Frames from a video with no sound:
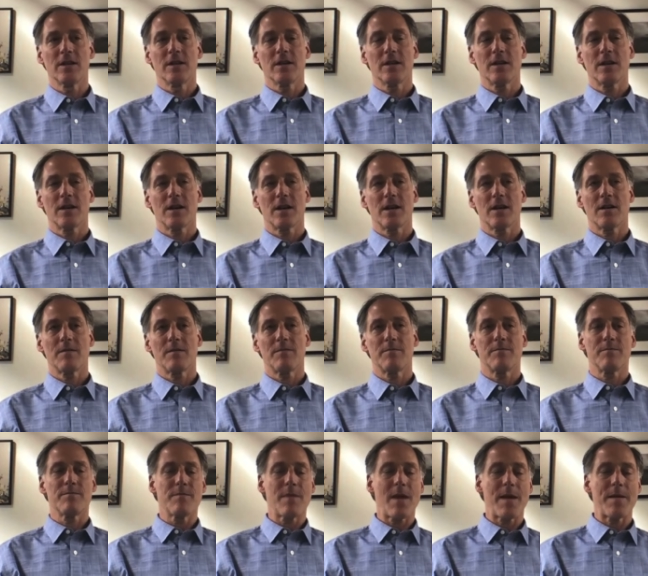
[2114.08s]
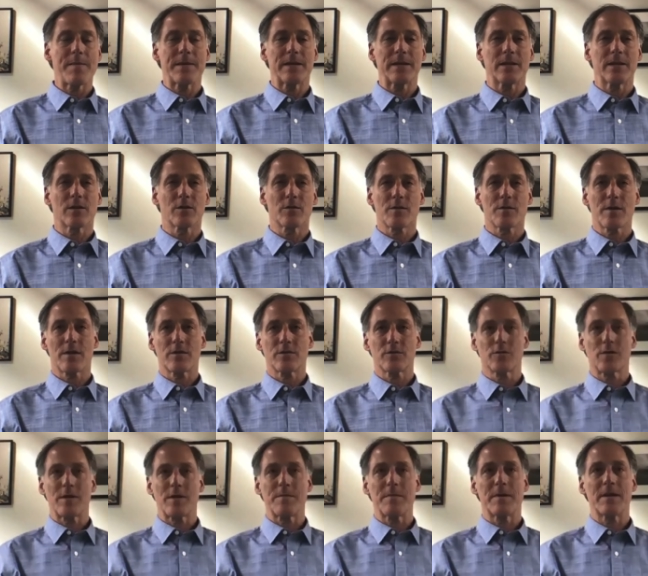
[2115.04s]
Um, maybe a little around
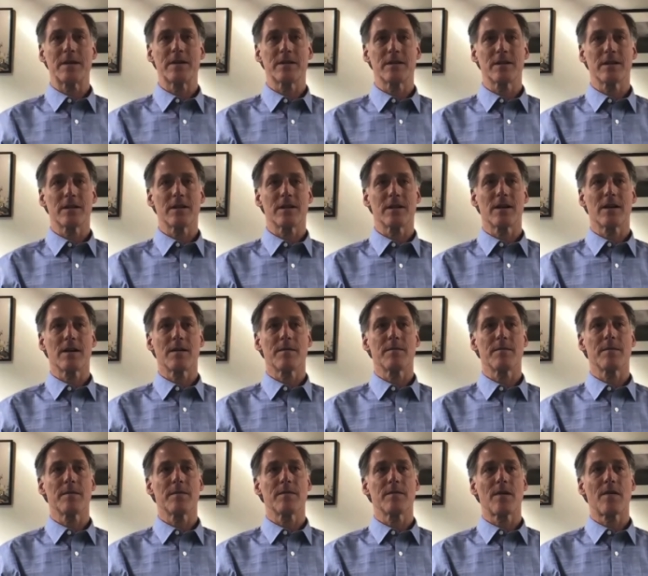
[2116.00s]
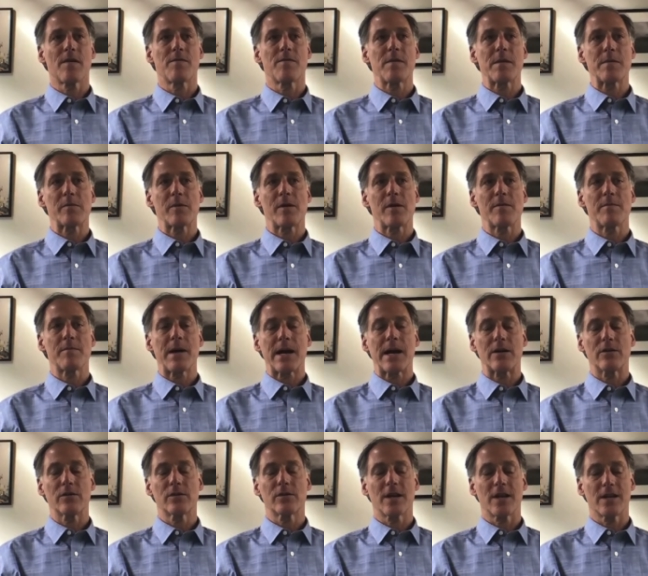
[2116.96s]
treatment um, if people have
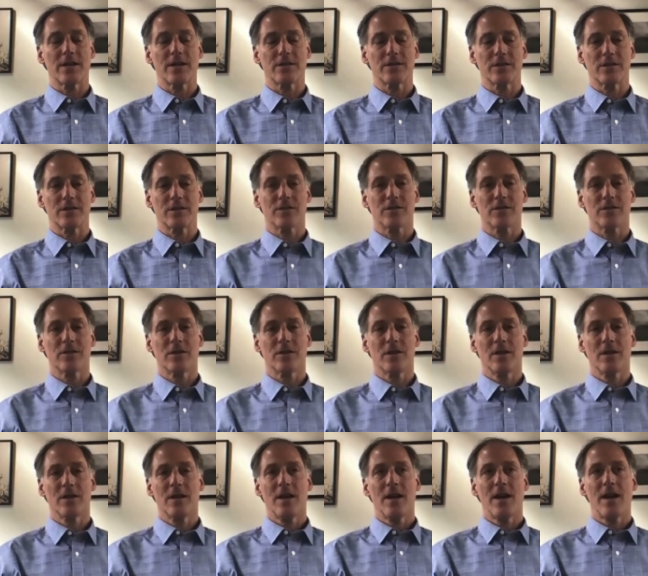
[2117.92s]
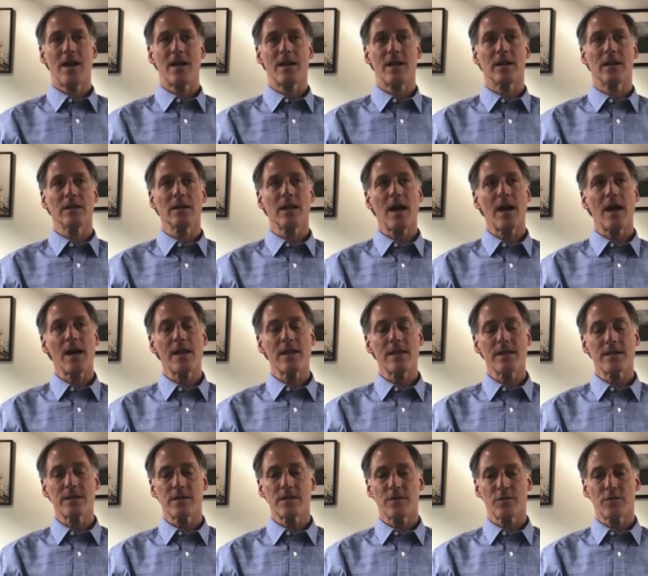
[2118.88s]
mild cases. And a lot of
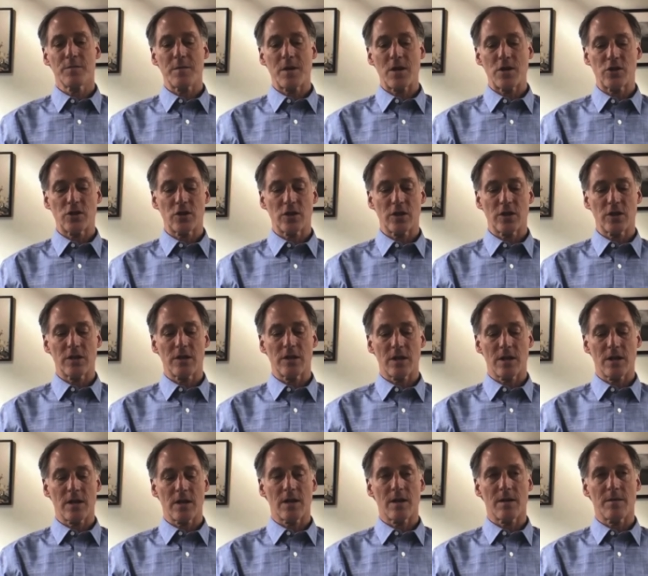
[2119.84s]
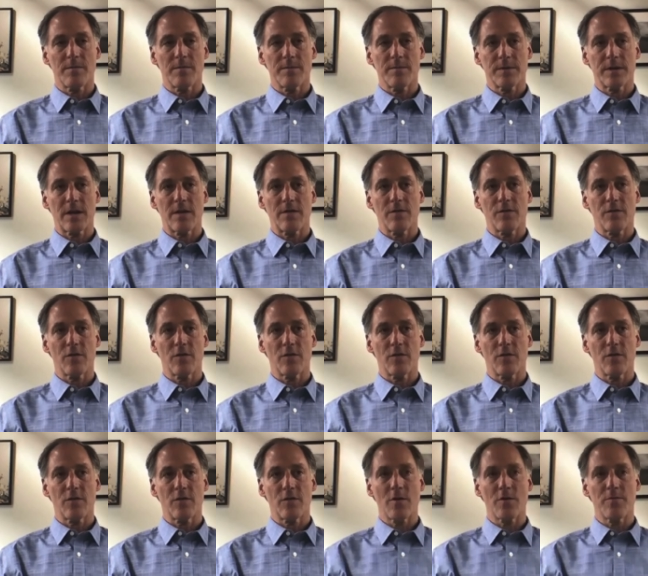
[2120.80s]
this information um, came from
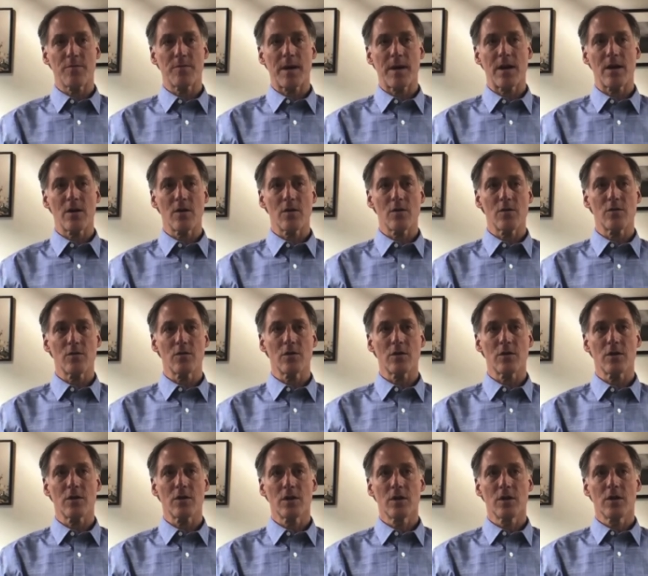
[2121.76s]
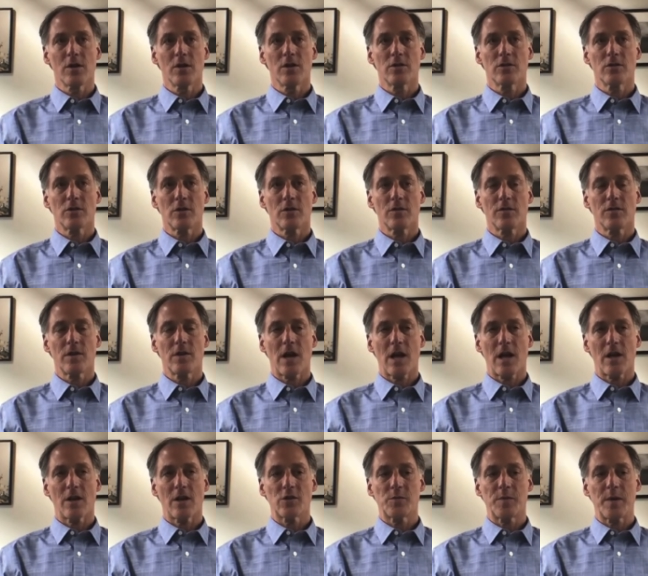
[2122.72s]
both my own sort of
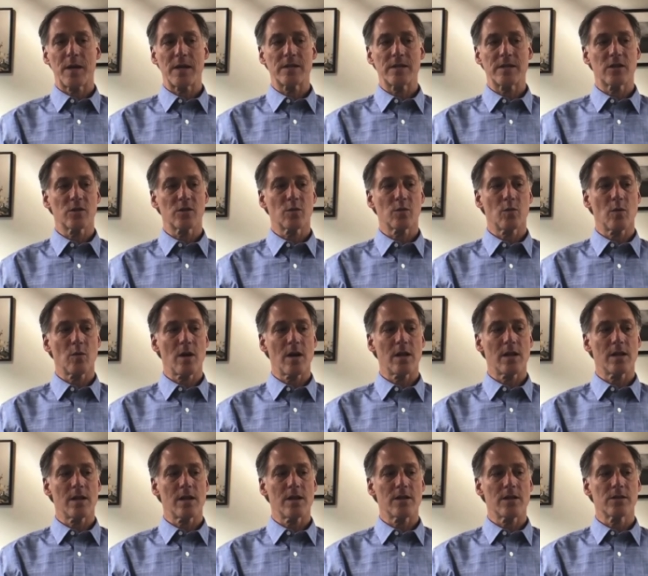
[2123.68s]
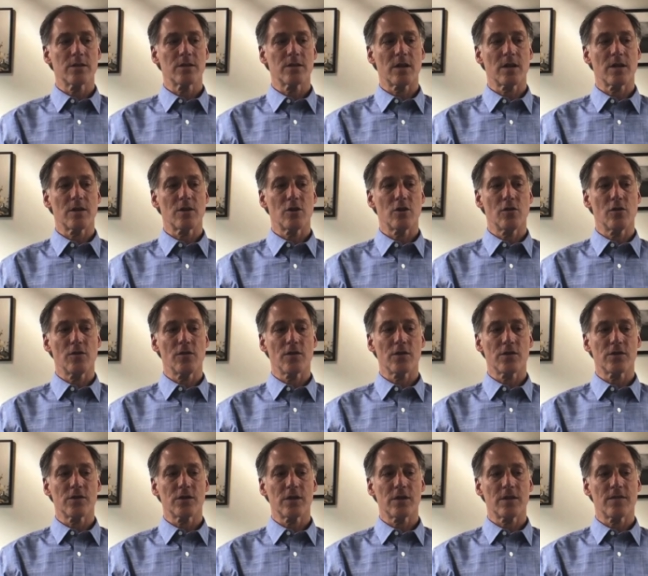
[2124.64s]
knowledge base as well as uh,
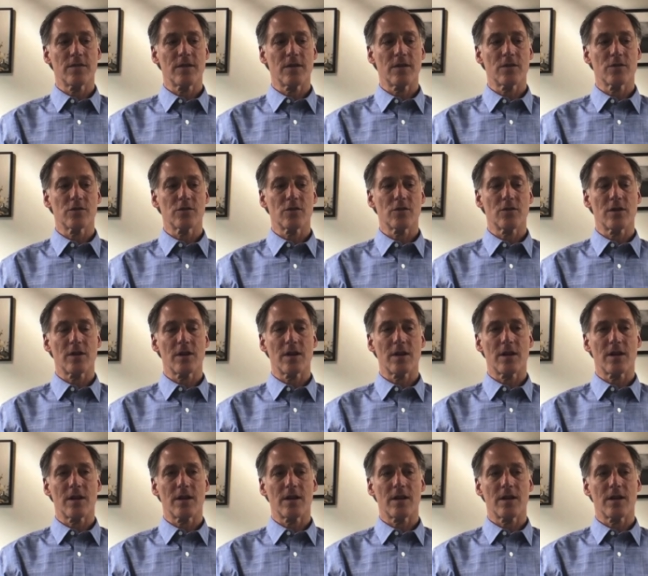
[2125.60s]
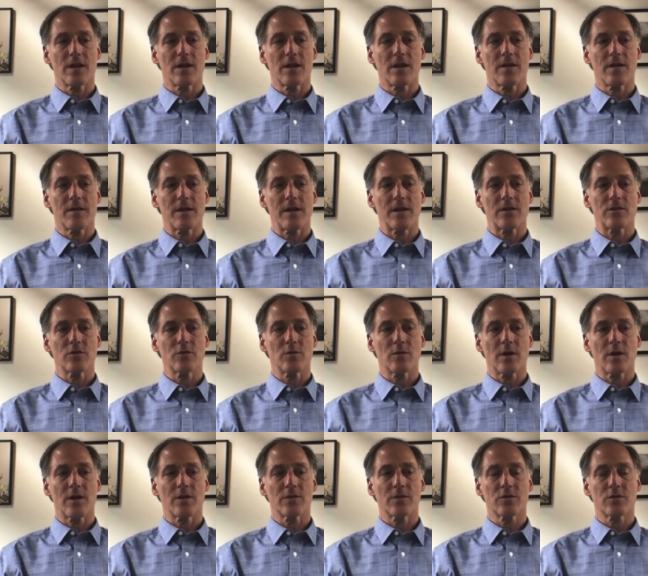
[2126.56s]
University of Arizona uh, Andrew
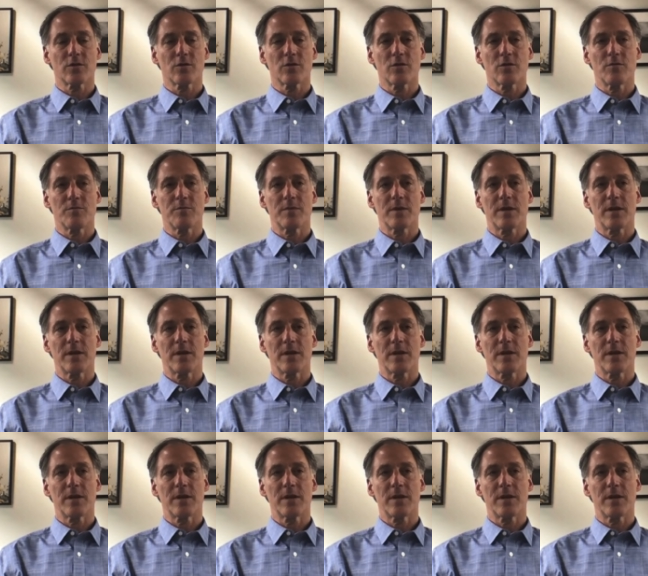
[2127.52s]
Weil's group